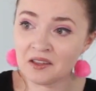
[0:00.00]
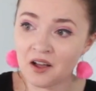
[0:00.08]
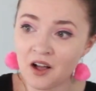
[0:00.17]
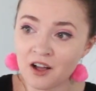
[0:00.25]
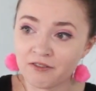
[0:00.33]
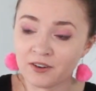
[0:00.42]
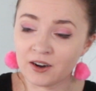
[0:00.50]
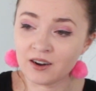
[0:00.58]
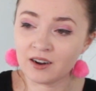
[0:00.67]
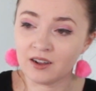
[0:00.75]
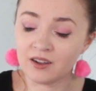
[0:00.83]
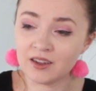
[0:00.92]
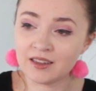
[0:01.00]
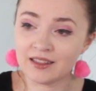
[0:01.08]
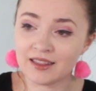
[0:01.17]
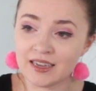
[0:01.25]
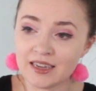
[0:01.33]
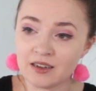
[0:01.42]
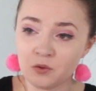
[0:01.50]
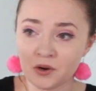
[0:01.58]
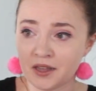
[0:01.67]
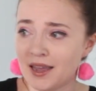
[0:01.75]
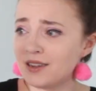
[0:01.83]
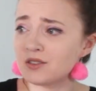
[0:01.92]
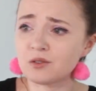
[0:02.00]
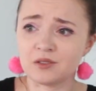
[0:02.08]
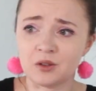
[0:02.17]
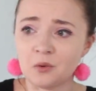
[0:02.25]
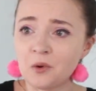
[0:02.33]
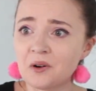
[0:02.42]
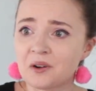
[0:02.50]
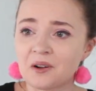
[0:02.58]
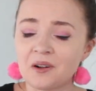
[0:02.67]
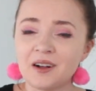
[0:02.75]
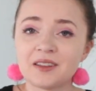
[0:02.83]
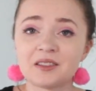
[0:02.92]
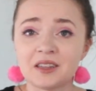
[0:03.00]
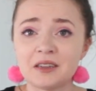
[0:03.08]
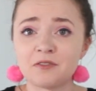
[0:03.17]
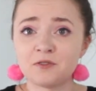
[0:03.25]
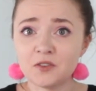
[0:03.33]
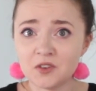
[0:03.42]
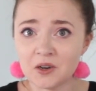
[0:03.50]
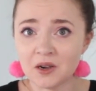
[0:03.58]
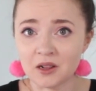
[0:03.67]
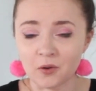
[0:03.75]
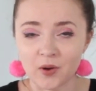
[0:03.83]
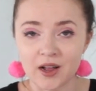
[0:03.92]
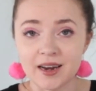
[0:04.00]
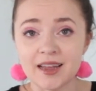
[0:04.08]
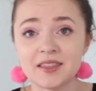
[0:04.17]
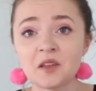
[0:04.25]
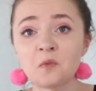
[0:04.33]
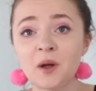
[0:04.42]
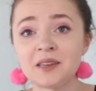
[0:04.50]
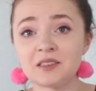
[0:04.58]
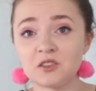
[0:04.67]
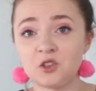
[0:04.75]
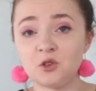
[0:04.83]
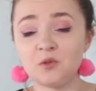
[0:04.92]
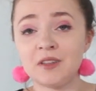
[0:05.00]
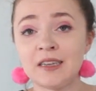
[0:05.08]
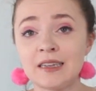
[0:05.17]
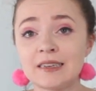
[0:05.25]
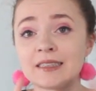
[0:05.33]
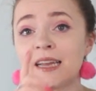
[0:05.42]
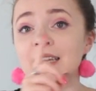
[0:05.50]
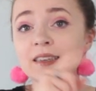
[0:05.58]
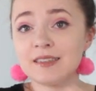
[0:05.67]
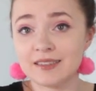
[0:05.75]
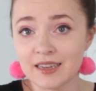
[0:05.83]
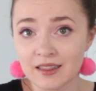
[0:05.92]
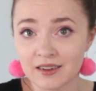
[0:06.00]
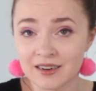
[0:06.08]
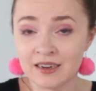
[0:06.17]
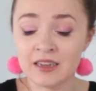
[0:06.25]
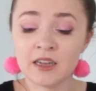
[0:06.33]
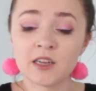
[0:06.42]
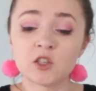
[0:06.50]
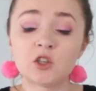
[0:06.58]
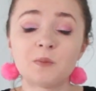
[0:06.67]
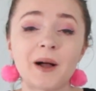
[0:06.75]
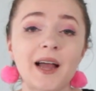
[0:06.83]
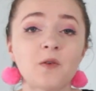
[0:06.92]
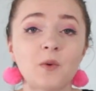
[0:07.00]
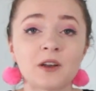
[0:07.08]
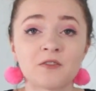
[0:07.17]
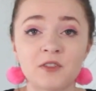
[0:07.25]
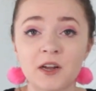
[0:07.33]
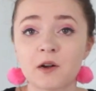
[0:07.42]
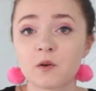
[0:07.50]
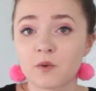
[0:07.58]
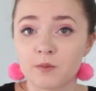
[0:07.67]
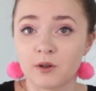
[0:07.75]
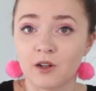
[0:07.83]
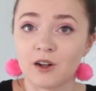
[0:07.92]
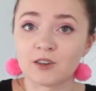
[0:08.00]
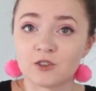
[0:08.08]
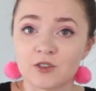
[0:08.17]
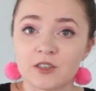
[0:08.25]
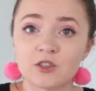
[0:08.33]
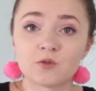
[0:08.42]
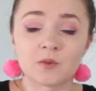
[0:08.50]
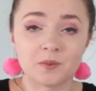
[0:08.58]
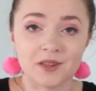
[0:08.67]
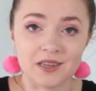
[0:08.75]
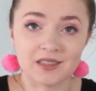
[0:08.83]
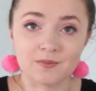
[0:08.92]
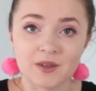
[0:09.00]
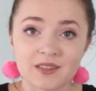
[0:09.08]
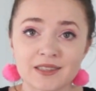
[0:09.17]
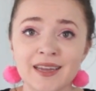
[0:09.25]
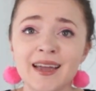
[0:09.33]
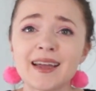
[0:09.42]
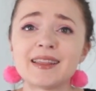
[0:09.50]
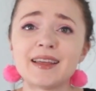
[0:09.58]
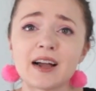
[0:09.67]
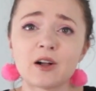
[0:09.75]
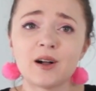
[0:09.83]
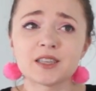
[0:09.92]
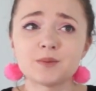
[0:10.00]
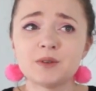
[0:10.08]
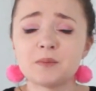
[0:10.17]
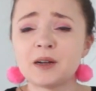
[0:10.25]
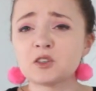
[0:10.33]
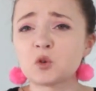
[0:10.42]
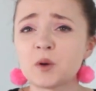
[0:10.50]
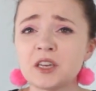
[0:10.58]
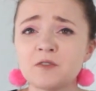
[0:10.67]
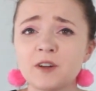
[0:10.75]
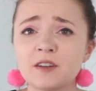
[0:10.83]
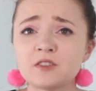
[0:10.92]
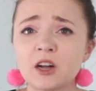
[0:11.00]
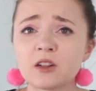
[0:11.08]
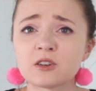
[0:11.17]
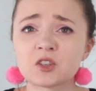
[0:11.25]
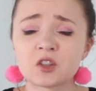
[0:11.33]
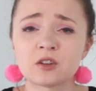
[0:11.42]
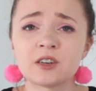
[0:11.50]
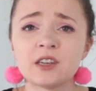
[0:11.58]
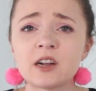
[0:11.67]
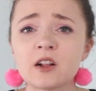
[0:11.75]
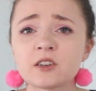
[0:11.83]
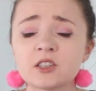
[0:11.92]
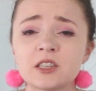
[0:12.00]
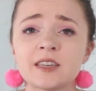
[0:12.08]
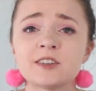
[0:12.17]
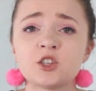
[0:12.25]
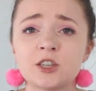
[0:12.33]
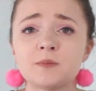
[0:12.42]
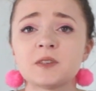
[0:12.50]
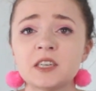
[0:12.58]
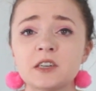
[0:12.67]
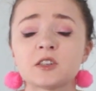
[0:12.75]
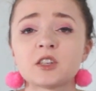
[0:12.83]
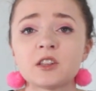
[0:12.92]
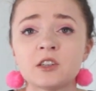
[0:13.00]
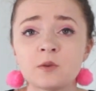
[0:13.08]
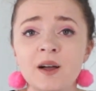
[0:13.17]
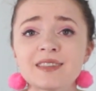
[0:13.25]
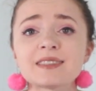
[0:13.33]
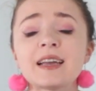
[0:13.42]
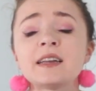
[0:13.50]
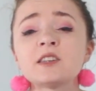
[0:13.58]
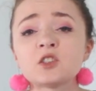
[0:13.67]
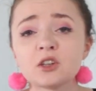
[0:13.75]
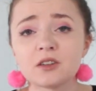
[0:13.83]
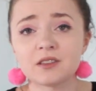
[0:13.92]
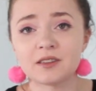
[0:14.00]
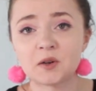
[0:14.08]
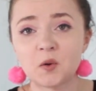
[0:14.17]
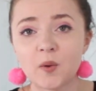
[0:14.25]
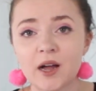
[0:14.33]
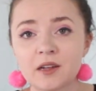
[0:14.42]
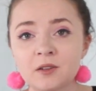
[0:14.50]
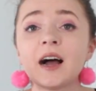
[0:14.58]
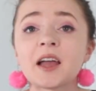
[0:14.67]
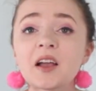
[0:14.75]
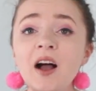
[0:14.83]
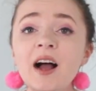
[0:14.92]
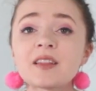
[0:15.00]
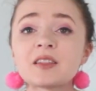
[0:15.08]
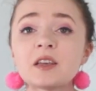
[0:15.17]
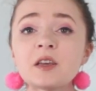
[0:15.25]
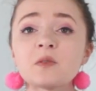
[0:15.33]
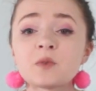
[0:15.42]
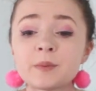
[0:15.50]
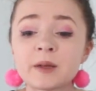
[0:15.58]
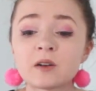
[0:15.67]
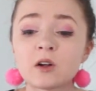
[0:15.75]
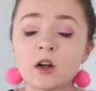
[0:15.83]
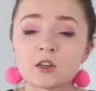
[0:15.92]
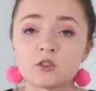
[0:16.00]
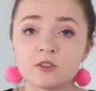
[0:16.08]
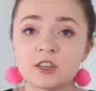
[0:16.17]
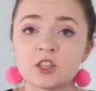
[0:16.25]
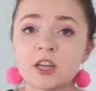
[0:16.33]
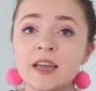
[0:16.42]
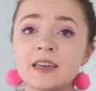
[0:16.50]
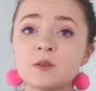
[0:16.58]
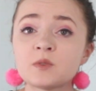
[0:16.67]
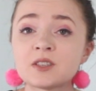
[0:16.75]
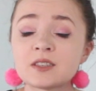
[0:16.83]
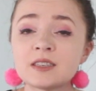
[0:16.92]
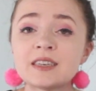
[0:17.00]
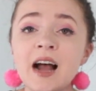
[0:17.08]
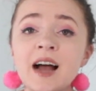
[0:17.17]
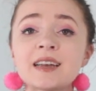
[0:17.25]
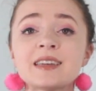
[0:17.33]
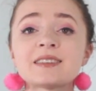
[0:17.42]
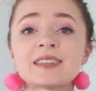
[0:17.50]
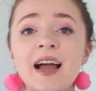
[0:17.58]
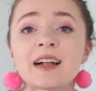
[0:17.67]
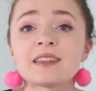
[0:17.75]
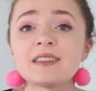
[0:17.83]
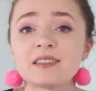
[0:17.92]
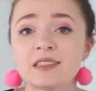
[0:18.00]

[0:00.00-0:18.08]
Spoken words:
the offer or canceled the order on the $50 one, and then went to the Italian seller to buy one of their ribbon cartridge replacements. That cost me about $25, $30 to get shipped here to the US, and it took a little while. I got the ribbon cartridge, and it was not exactly the